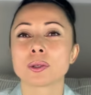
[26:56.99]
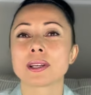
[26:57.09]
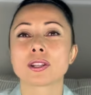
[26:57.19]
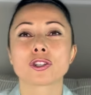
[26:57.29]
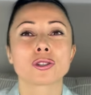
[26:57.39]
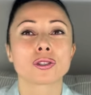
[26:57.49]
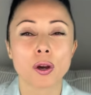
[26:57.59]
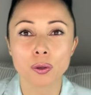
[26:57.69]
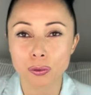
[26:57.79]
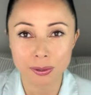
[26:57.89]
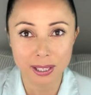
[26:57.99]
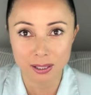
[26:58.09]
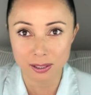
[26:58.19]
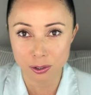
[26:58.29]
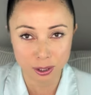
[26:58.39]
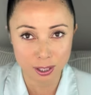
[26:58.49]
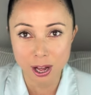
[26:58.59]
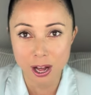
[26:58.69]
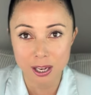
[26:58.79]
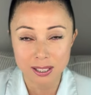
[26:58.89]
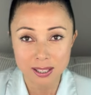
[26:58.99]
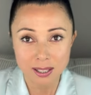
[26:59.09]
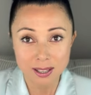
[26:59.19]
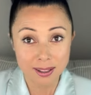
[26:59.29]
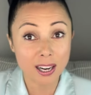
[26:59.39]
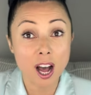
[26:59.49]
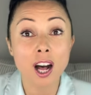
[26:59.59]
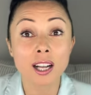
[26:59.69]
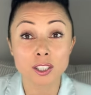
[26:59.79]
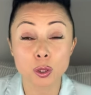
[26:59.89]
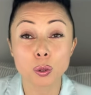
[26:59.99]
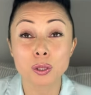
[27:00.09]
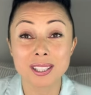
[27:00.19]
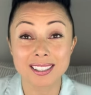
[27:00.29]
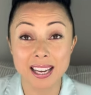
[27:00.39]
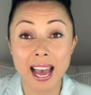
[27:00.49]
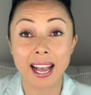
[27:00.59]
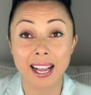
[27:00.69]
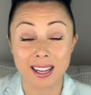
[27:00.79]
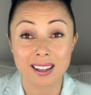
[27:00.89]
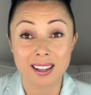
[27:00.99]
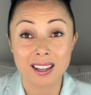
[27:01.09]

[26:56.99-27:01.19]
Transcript: would be so thrilled to learn that her school today